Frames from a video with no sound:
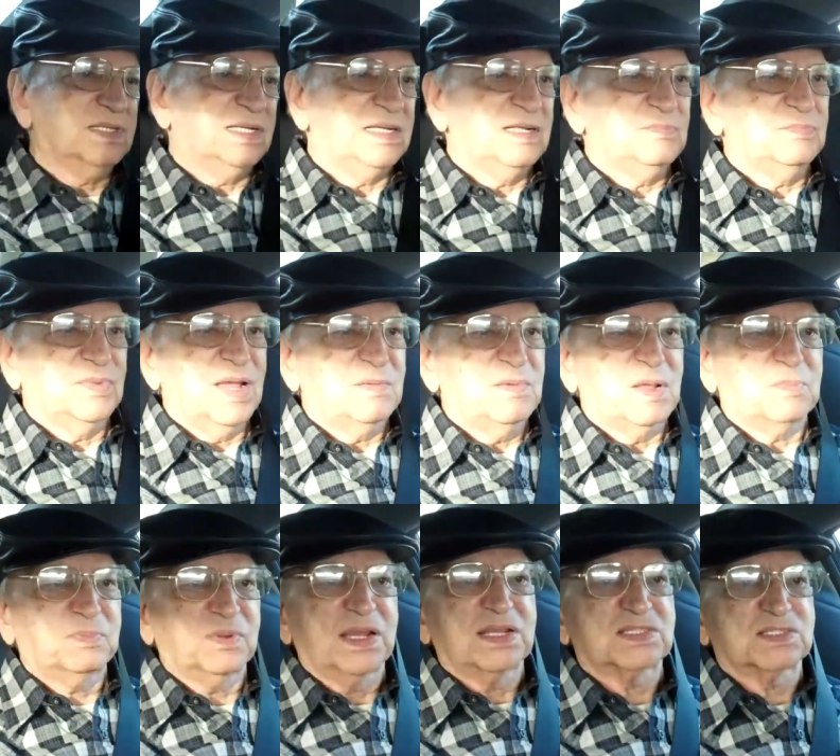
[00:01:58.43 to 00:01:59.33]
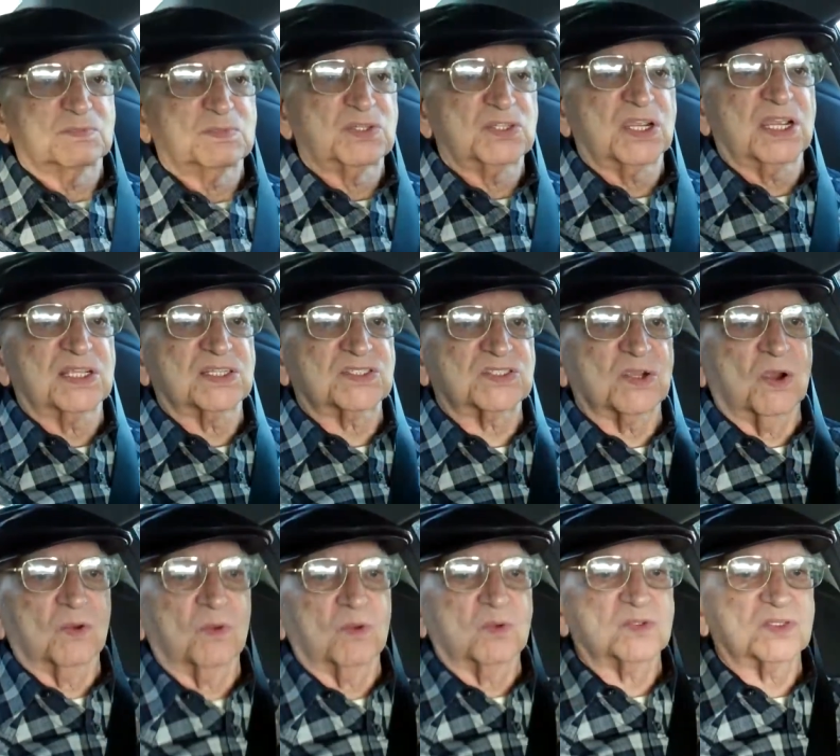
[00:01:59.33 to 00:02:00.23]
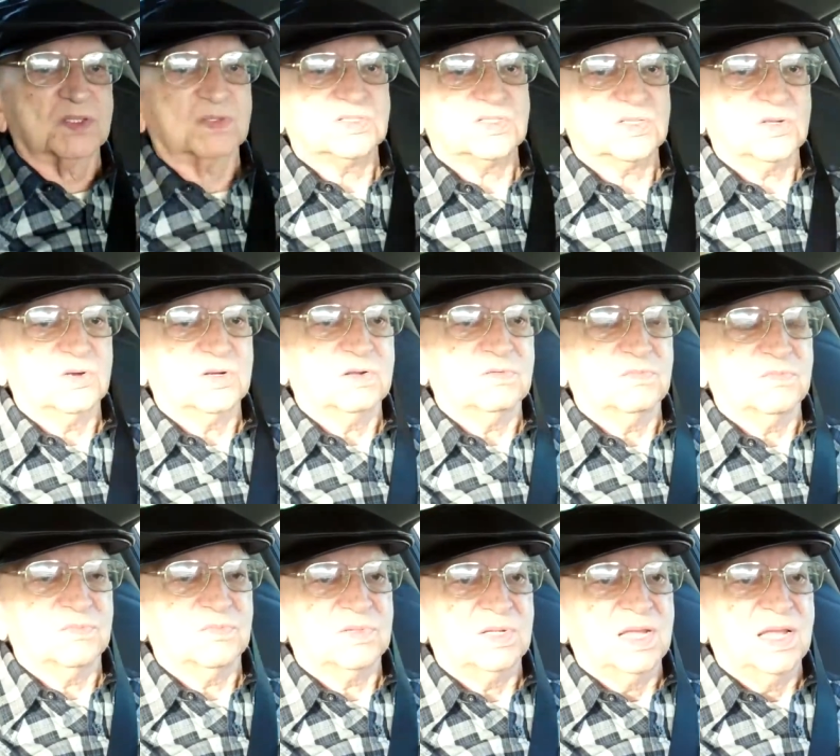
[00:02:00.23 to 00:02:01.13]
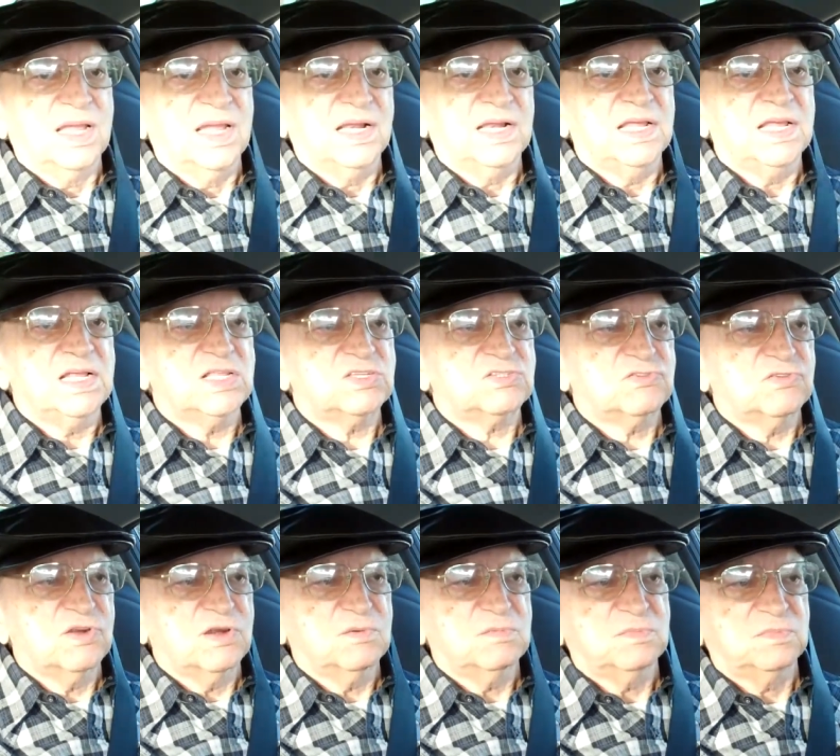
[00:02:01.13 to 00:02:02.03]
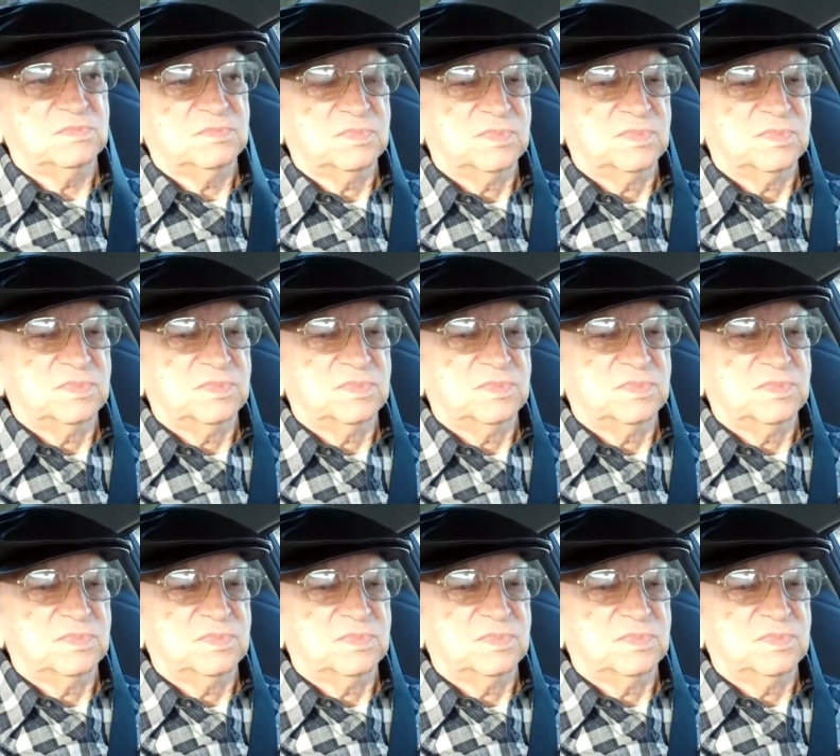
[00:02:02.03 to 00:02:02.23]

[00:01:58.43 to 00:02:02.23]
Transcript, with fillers: then he made me play some jazz solos and sort of. In the interim,